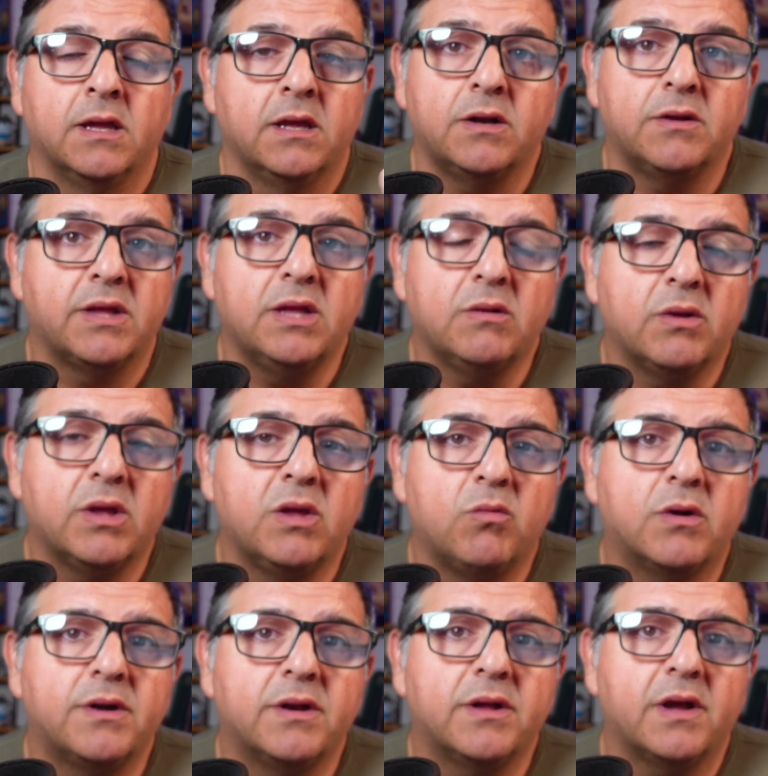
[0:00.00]
you know, he, he
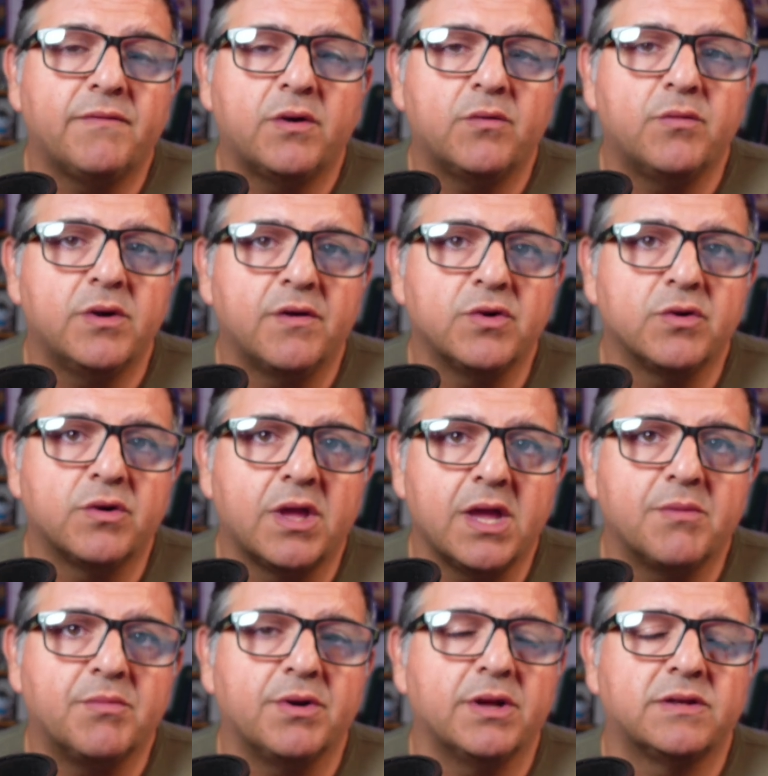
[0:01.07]
wanted to have that rear view
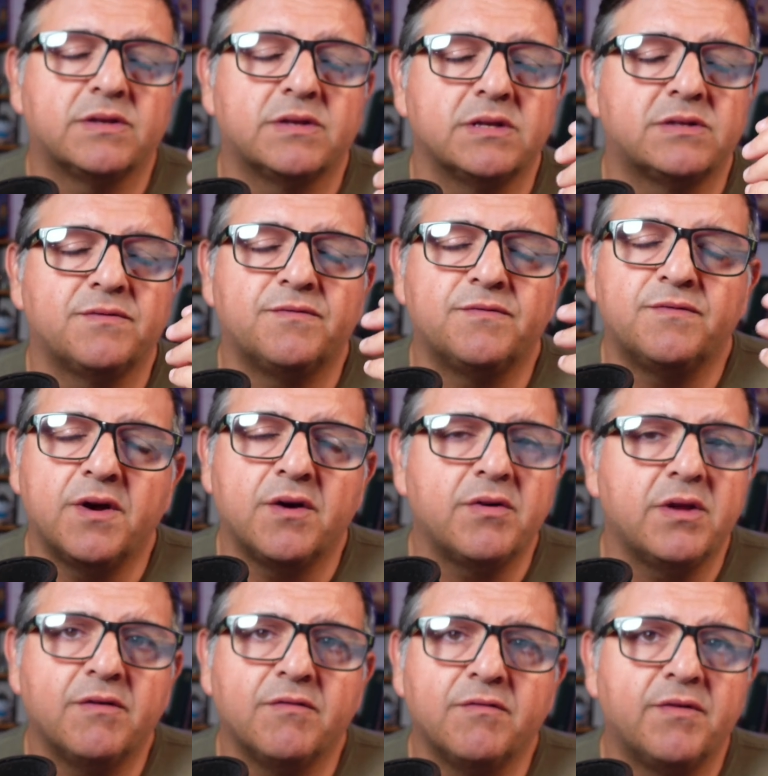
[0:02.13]
camera. It's, it's a
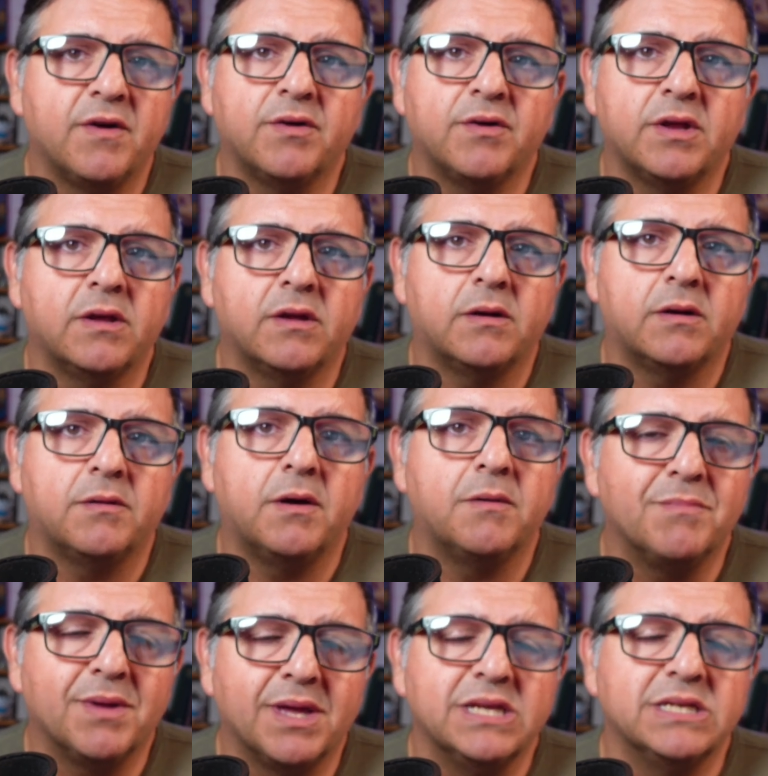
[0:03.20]
very, very uh,
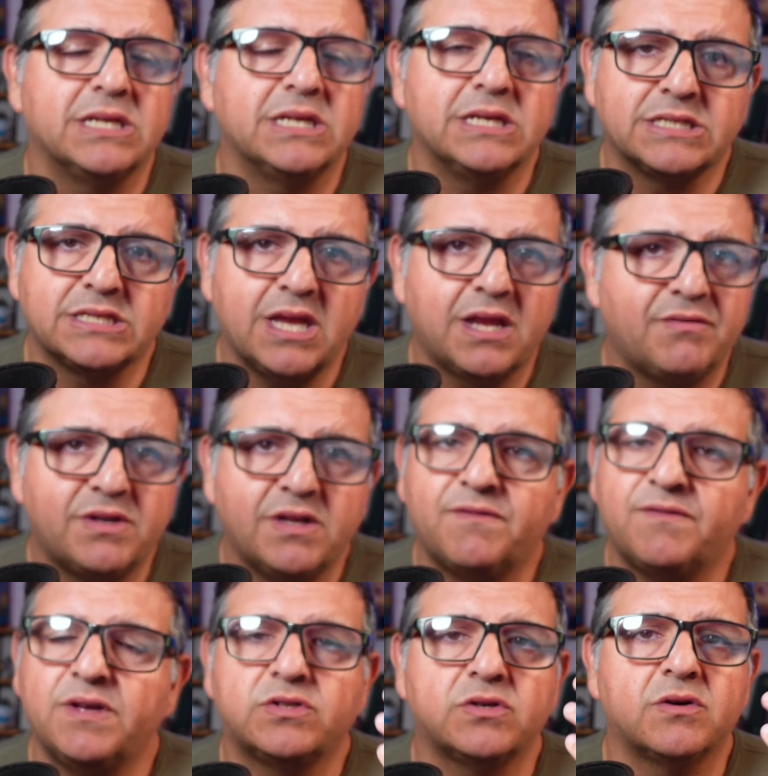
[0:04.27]
amazing safety
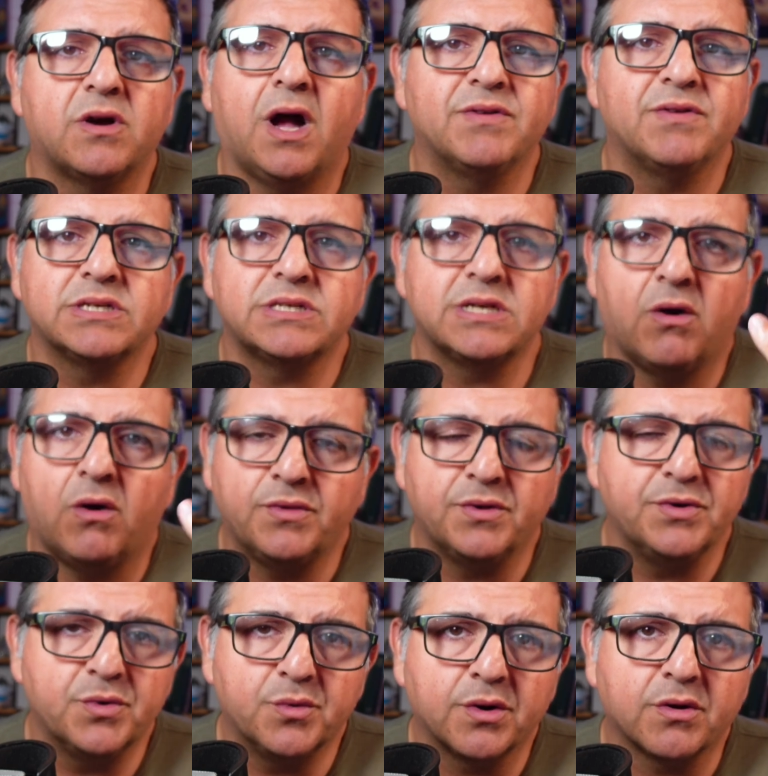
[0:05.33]
feature. Obviously, all the
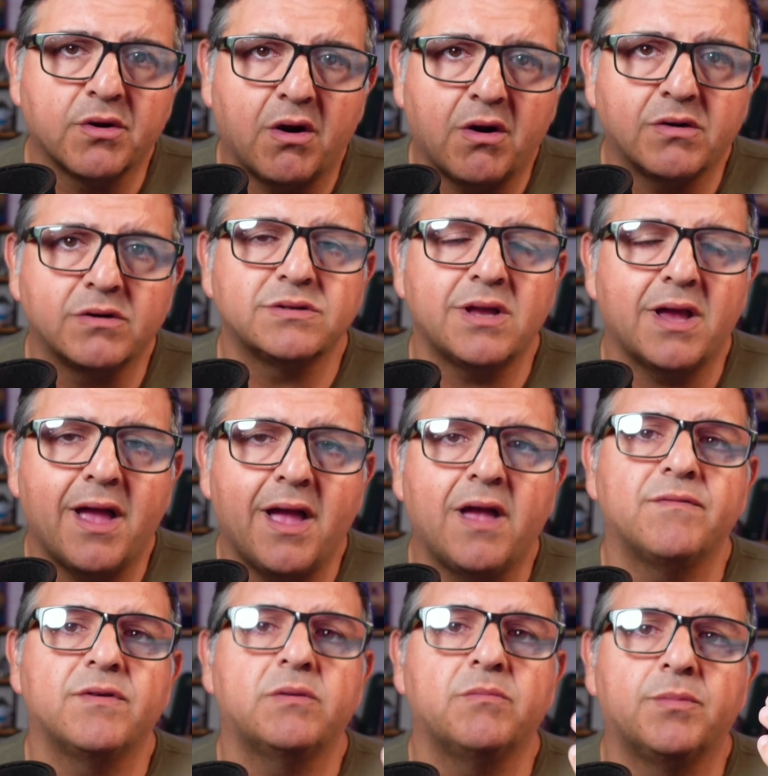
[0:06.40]
newer cars
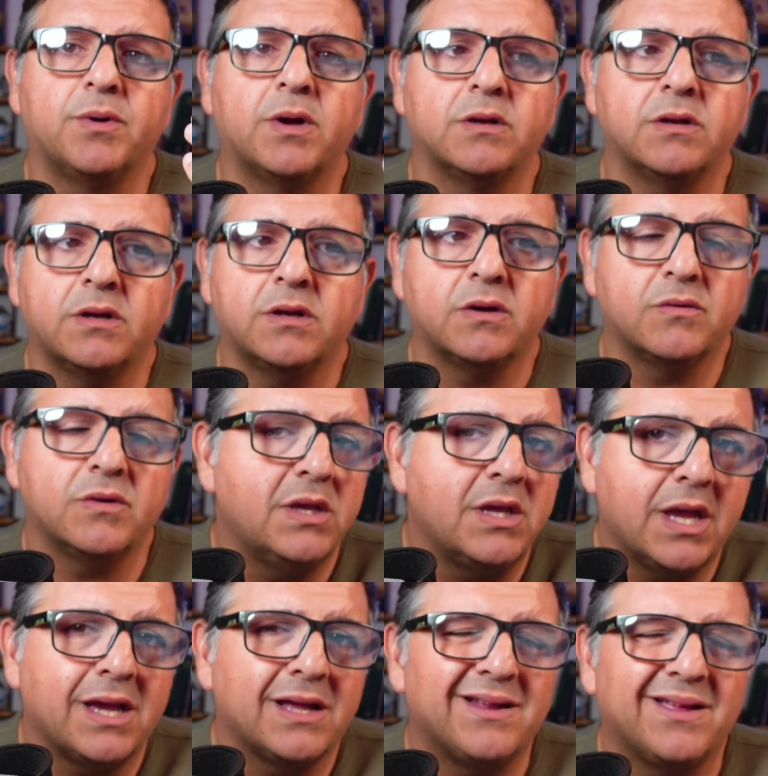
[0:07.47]
have it, but, you know, he
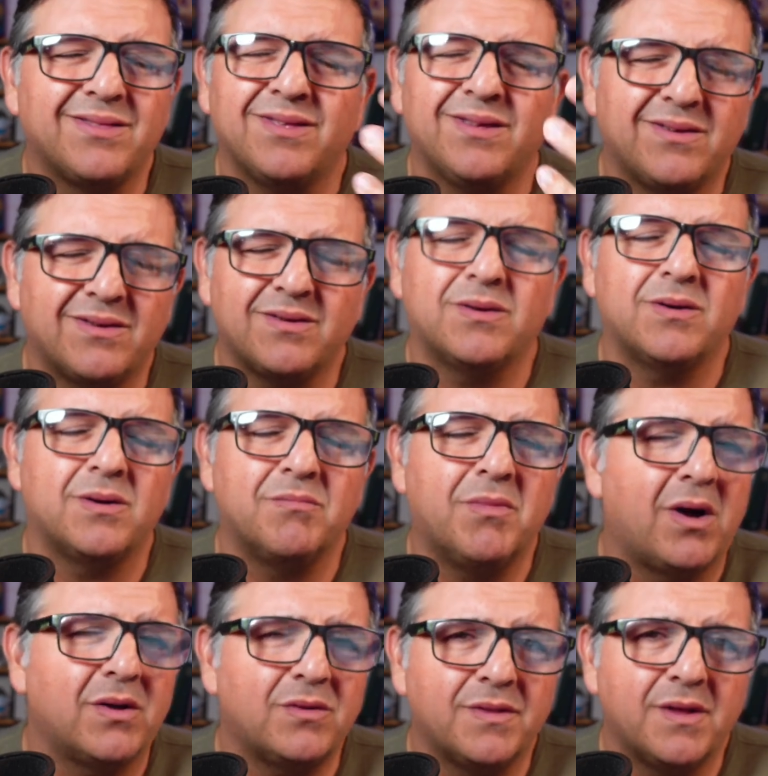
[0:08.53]
had, I think, a, a
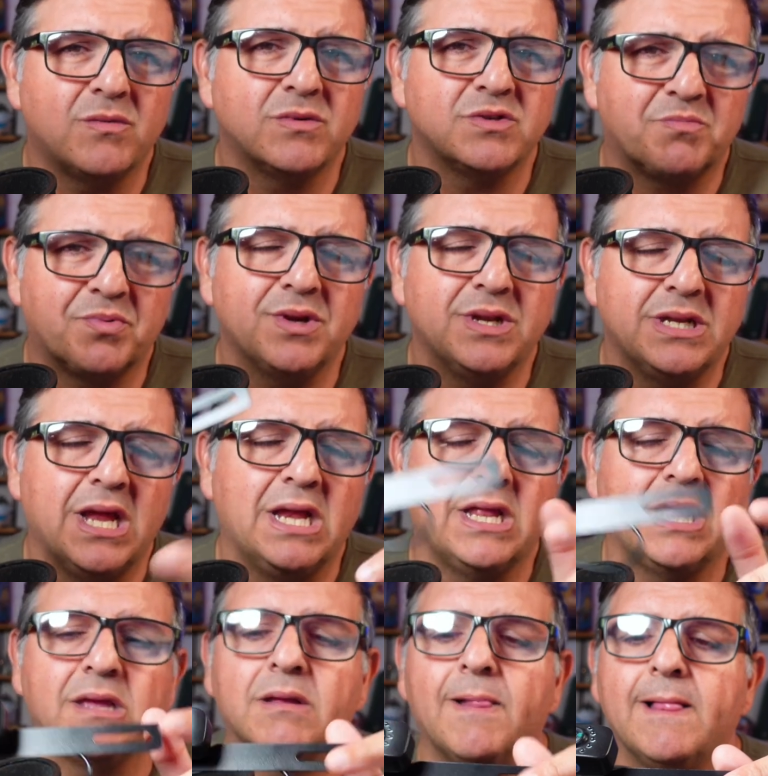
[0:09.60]
model that was
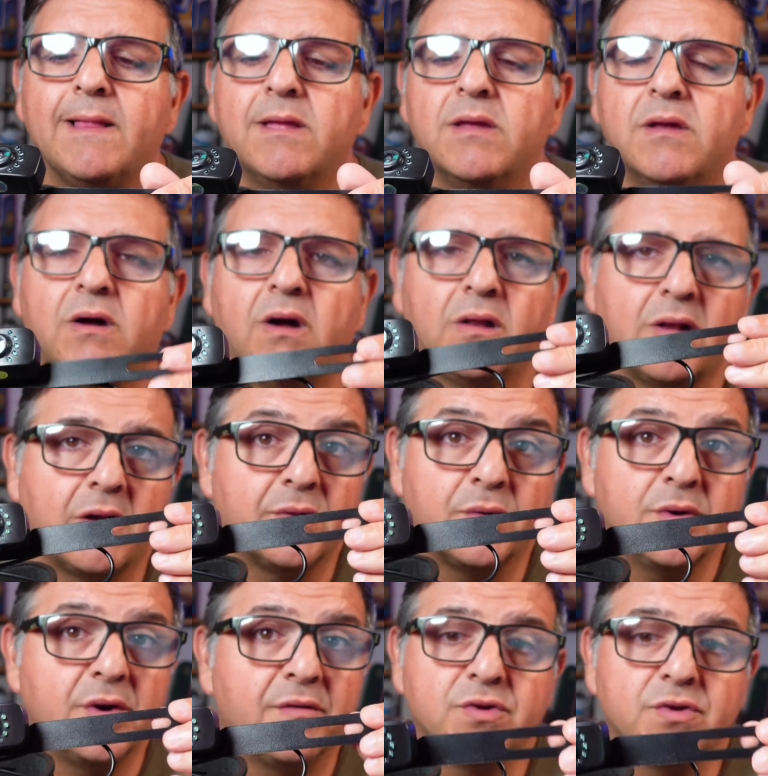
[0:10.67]
predating a lot of the
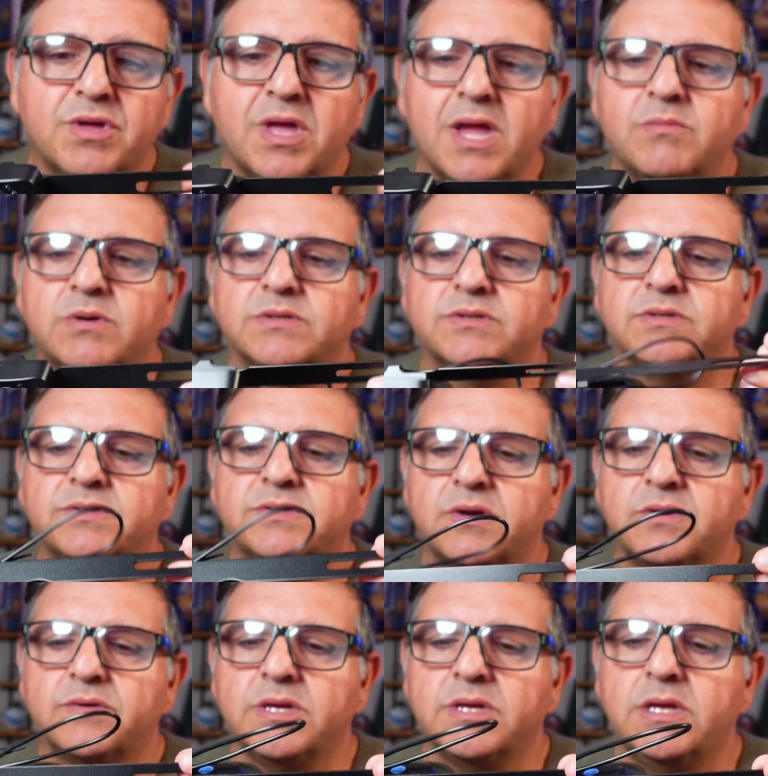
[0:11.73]
rear view cameras. And
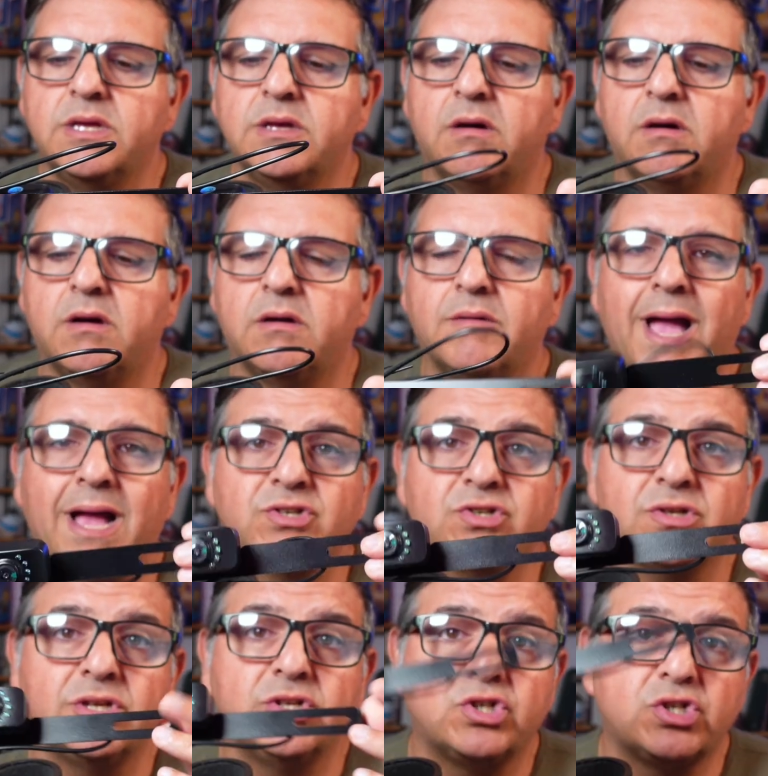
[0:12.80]
so he uh,
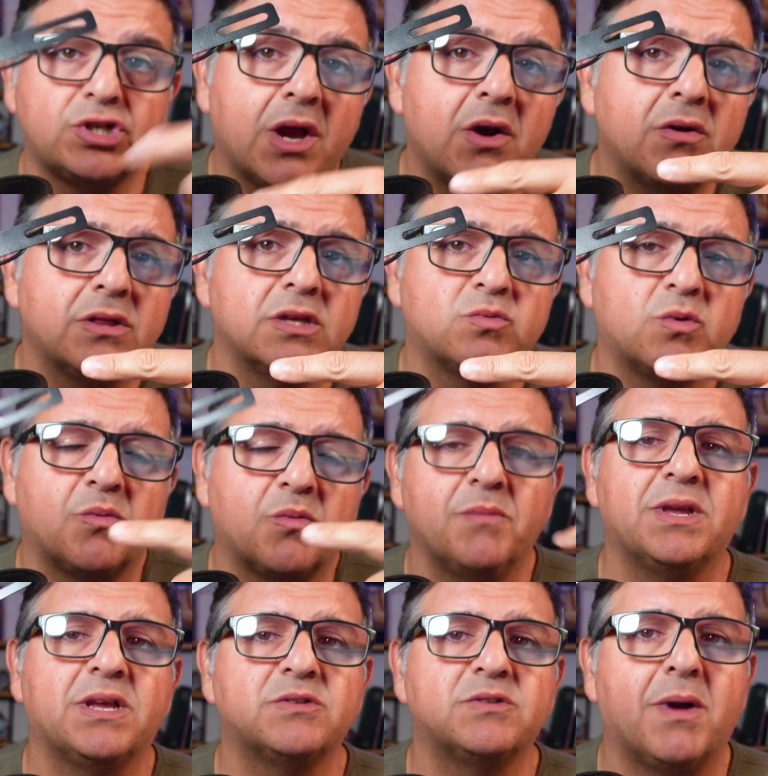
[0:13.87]
actually shared this with me
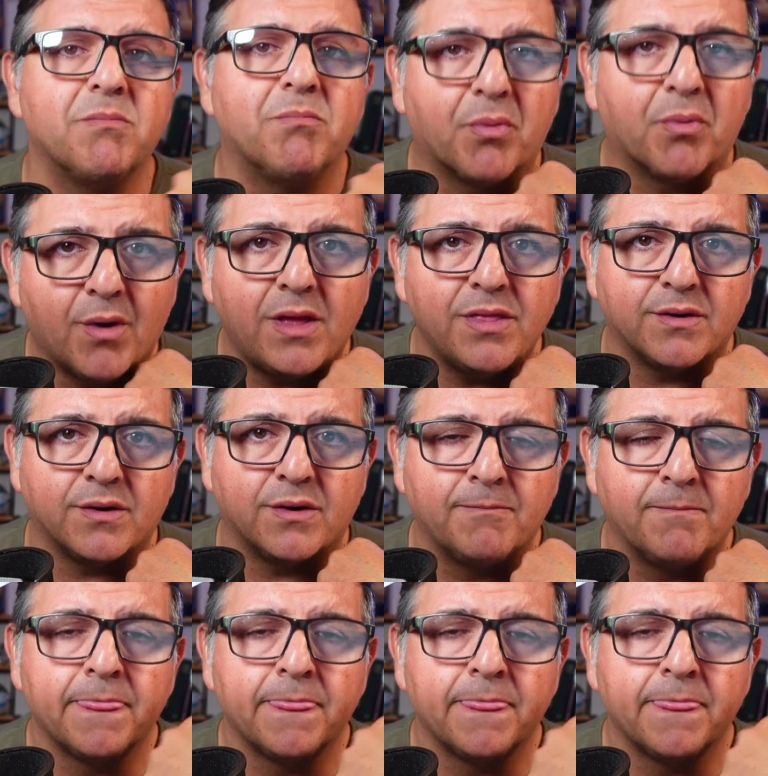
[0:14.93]
because my brother